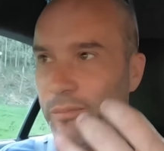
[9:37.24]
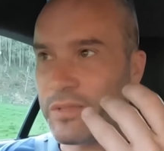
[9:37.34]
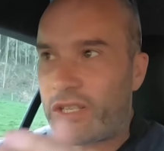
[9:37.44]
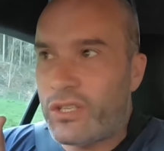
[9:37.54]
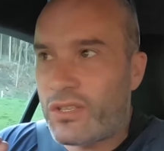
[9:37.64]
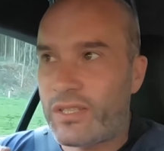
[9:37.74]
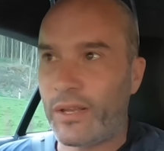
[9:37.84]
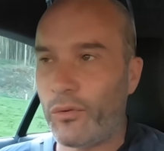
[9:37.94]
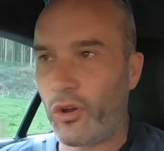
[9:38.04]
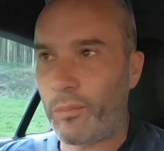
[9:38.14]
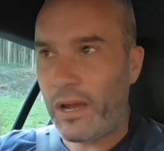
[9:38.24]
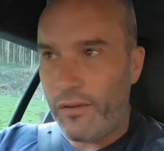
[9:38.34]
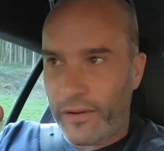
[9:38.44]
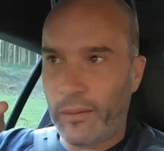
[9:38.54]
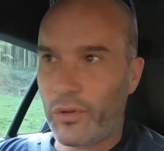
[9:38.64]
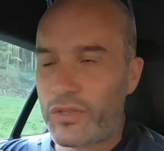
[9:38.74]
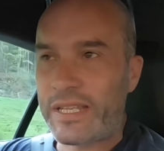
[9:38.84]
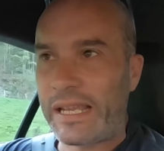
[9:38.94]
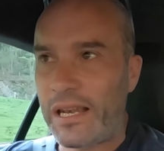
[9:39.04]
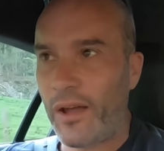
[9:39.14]
position's still not perfect. I'm not
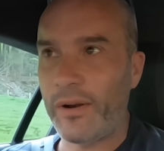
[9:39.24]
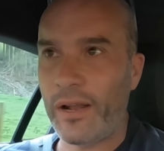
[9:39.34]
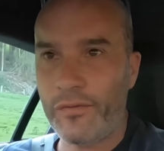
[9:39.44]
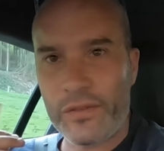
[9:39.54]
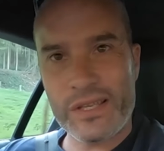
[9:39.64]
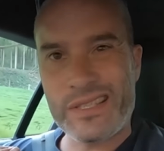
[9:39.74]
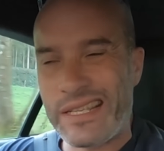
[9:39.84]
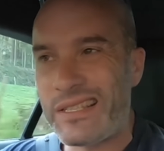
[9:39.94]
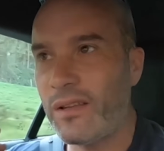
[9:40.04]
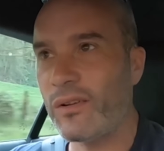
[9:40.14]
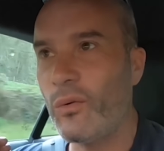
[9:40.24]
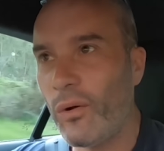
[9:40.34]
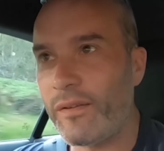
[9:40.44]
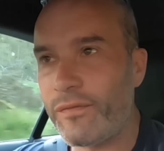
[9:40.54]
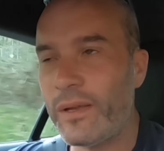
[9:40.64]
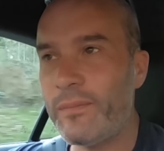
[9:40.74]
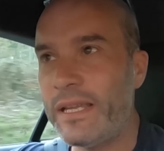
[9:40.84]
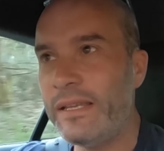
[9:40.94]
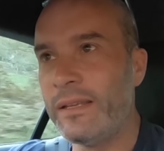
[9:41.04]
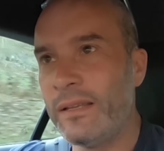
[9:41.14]
sitting low enough and the seats don't quite fit me.
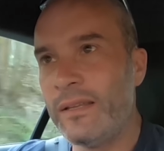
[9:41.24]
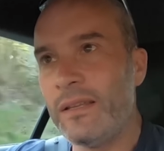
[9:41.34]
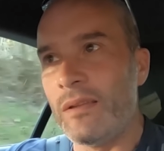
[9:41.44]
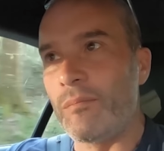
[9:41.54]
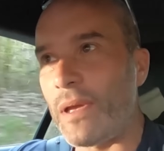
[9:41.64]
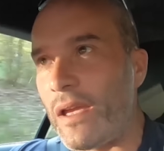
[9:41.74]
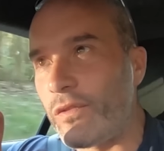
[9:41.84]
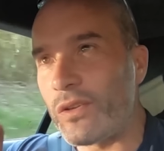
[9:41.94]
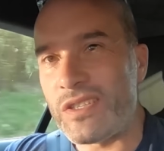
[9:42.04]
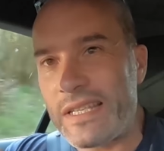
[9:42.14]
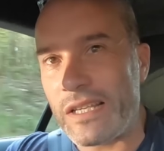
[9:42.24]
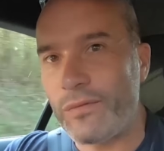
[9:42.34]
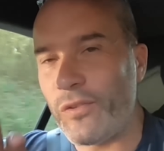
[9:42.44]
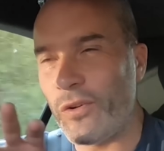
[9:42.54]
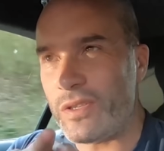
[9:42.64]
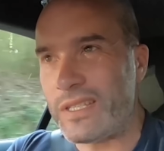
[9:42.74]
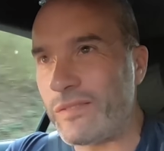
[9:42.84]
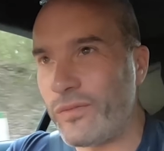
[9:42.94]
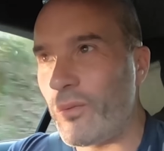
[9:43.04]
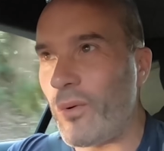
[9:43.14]
But if you're 6 foot,
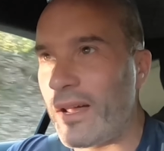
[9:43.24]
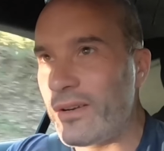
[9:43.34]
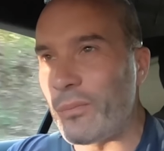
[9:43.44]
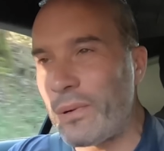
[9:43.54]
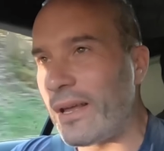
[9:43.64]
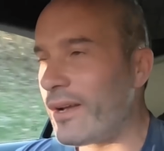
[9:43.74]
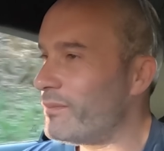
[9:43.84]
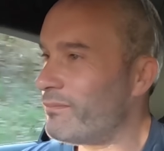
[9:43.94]
6'1" or below,